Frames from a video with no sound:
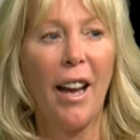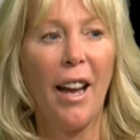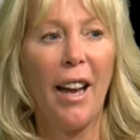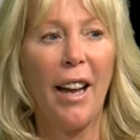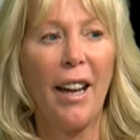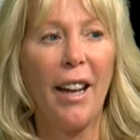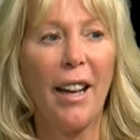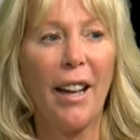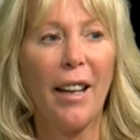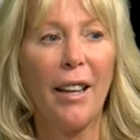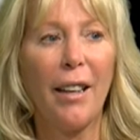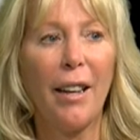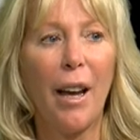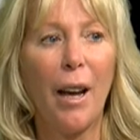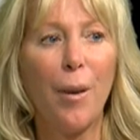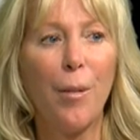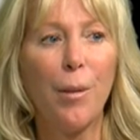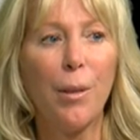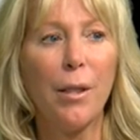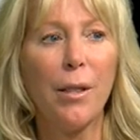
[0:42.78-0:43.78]
And
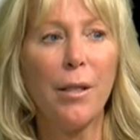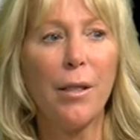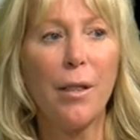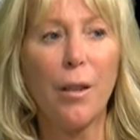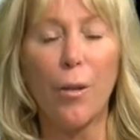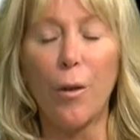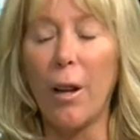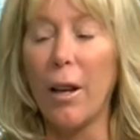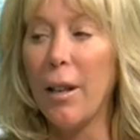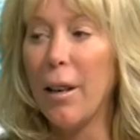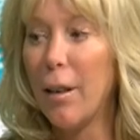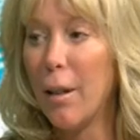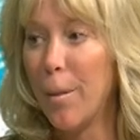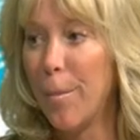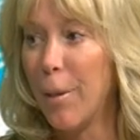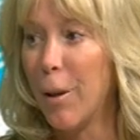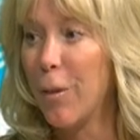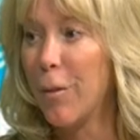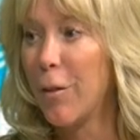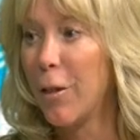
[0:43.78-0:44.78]
I was located in
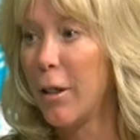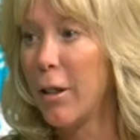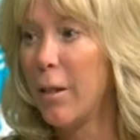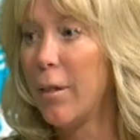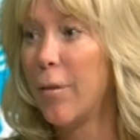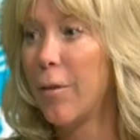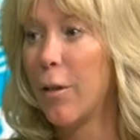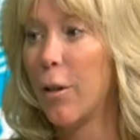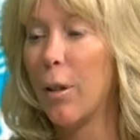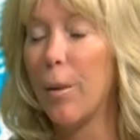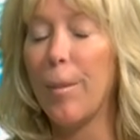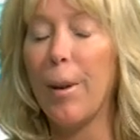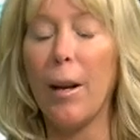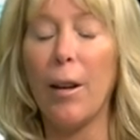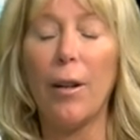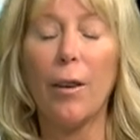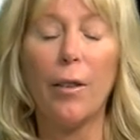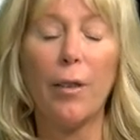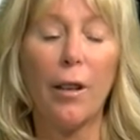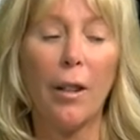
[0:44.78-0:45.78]
Milford for
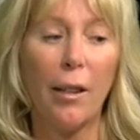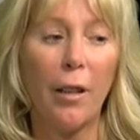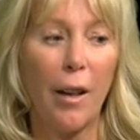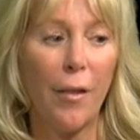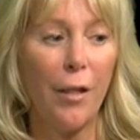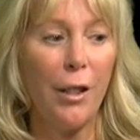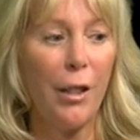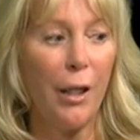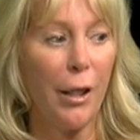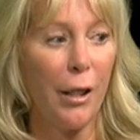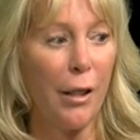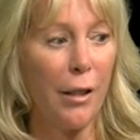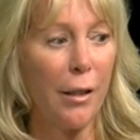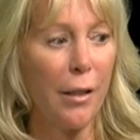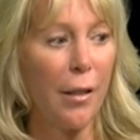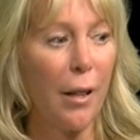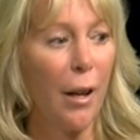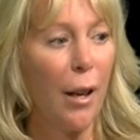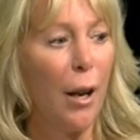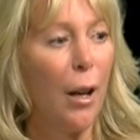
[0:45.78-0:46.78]
about eleven
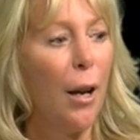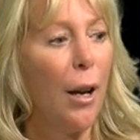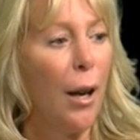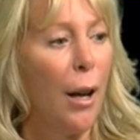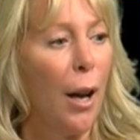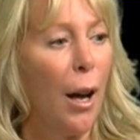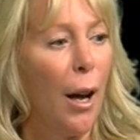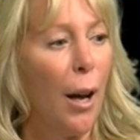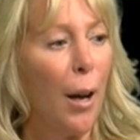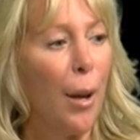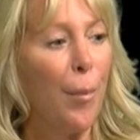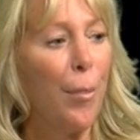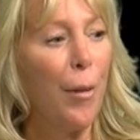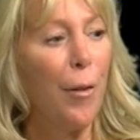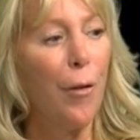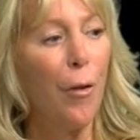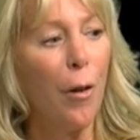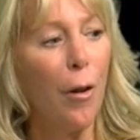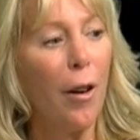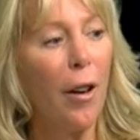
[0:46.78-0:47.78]
years. Uh,
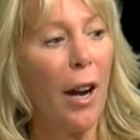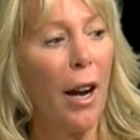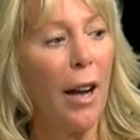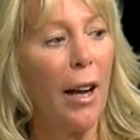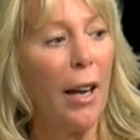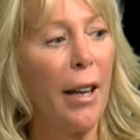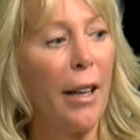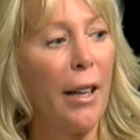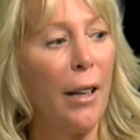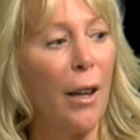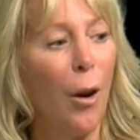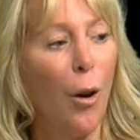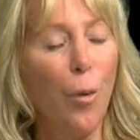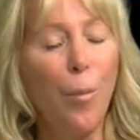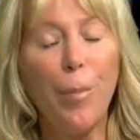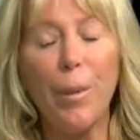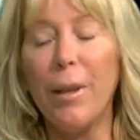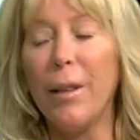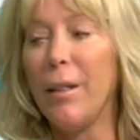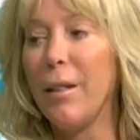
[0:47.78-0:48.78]
before I
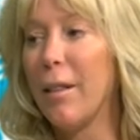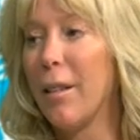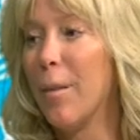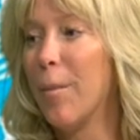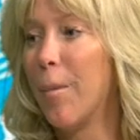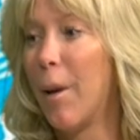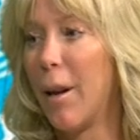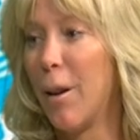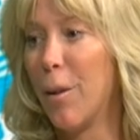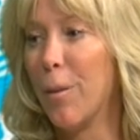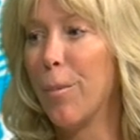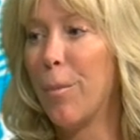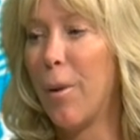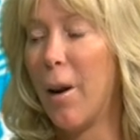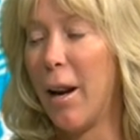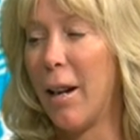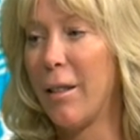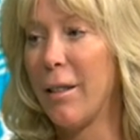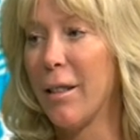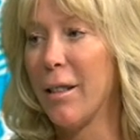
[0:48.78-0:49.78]
opened my own
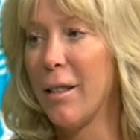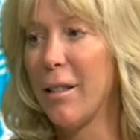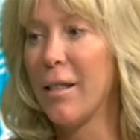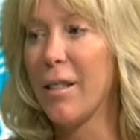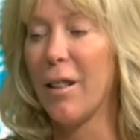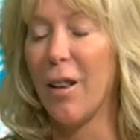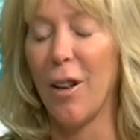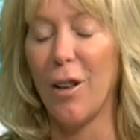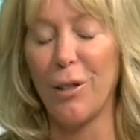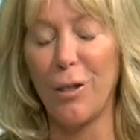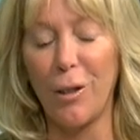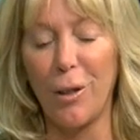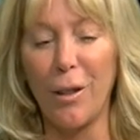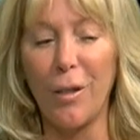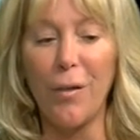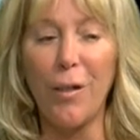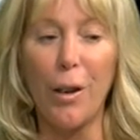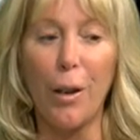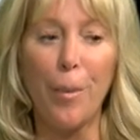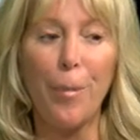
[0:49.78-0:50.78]
practice,
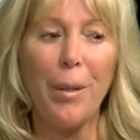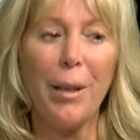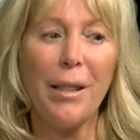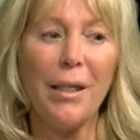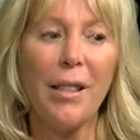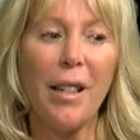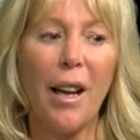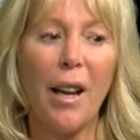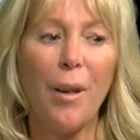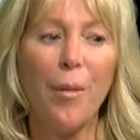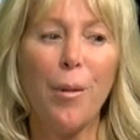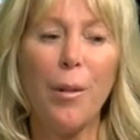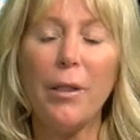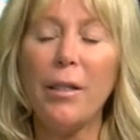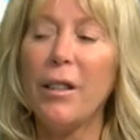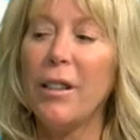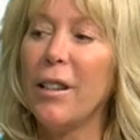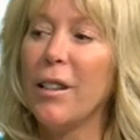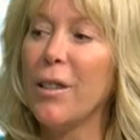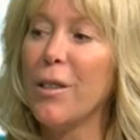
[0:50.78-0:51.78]
Alternative Therapies, I worked
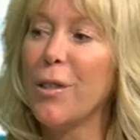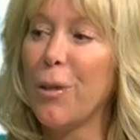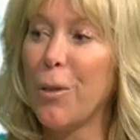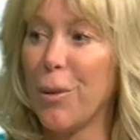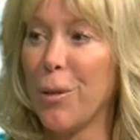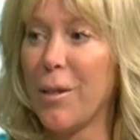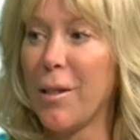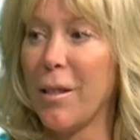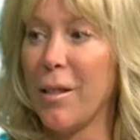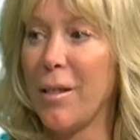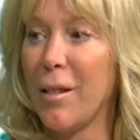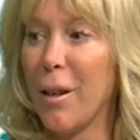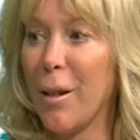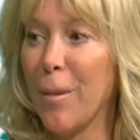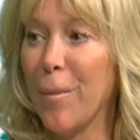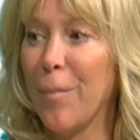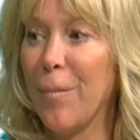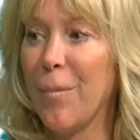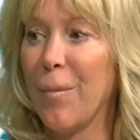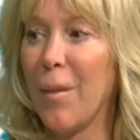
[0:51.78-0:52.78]
in the school
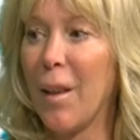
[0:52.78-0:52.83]
system,